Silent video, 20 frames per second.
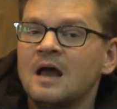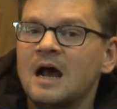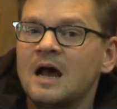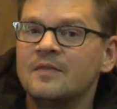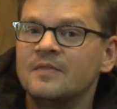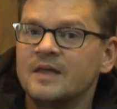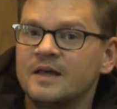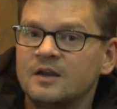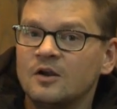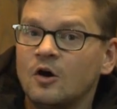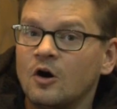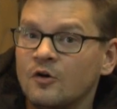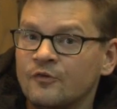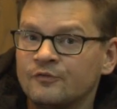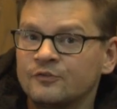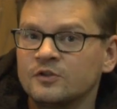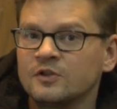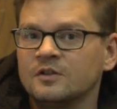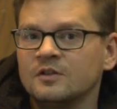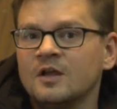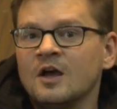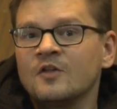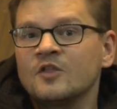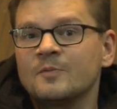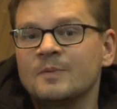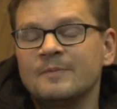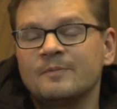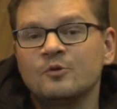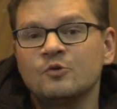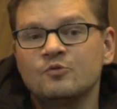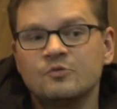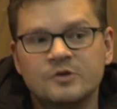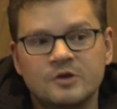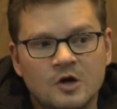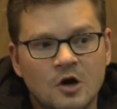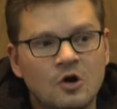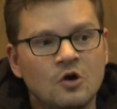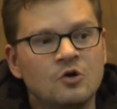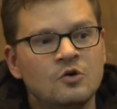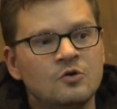And then often the people who
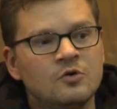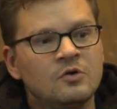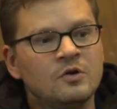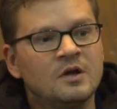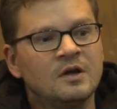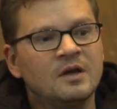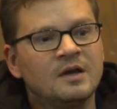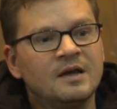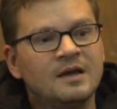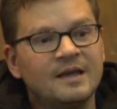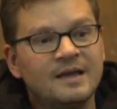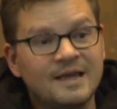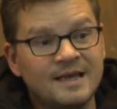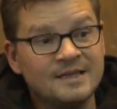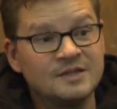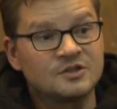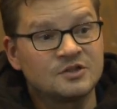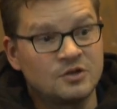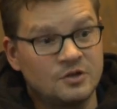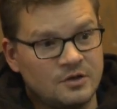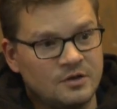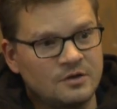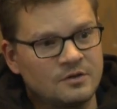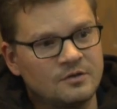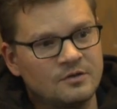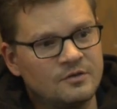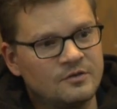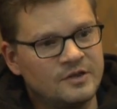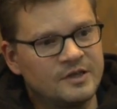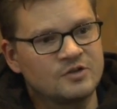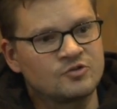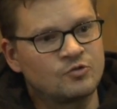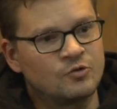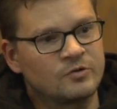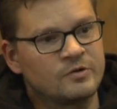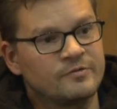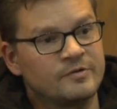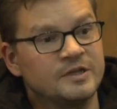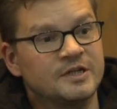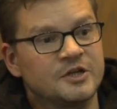go into the
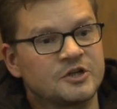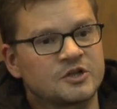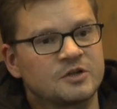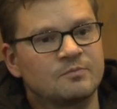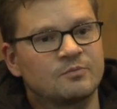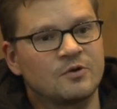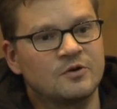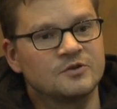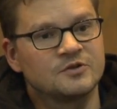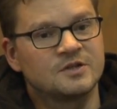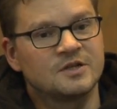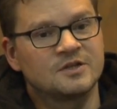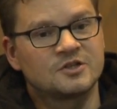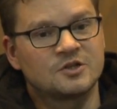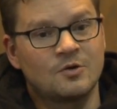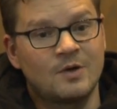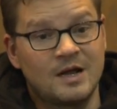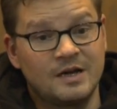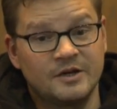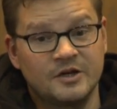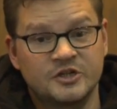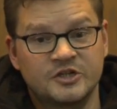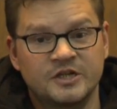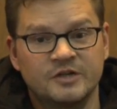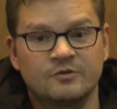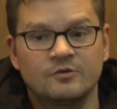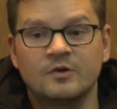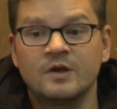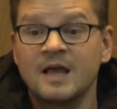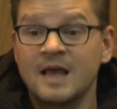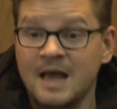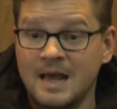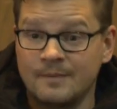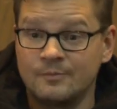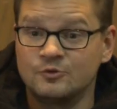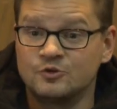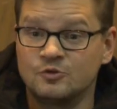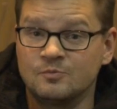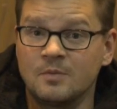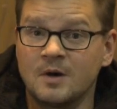extraordinary rendition process, so al-Nashiru,
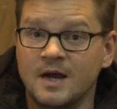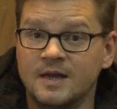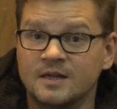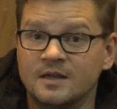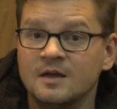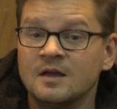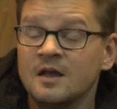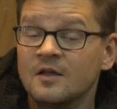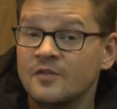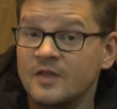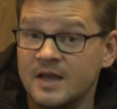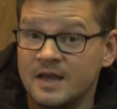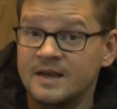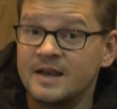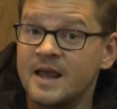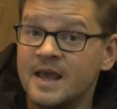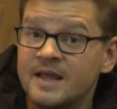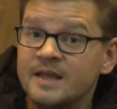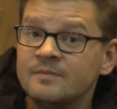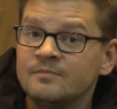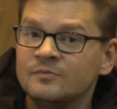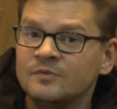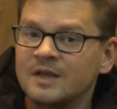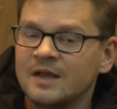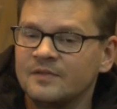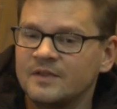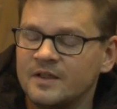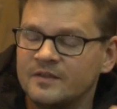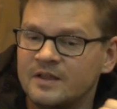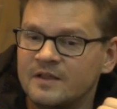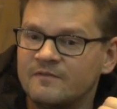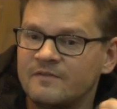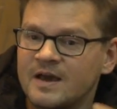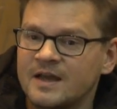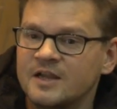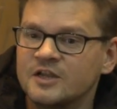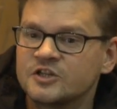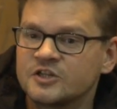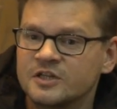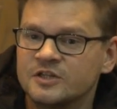Abu Zubaydah, they are named and then they
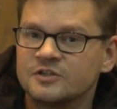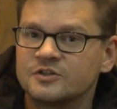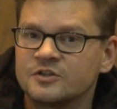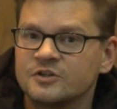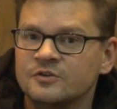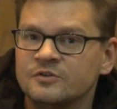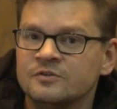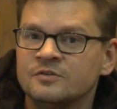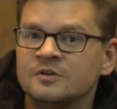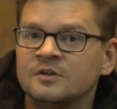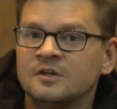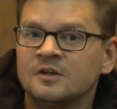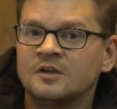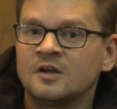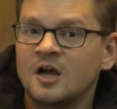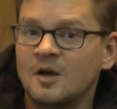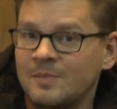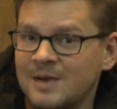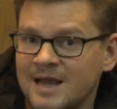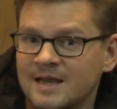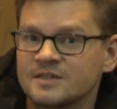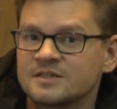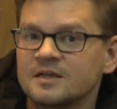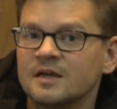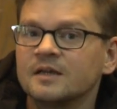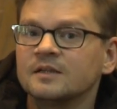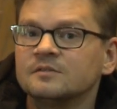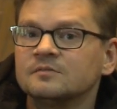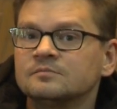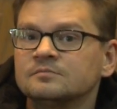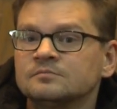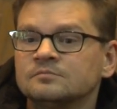vanish into a black site.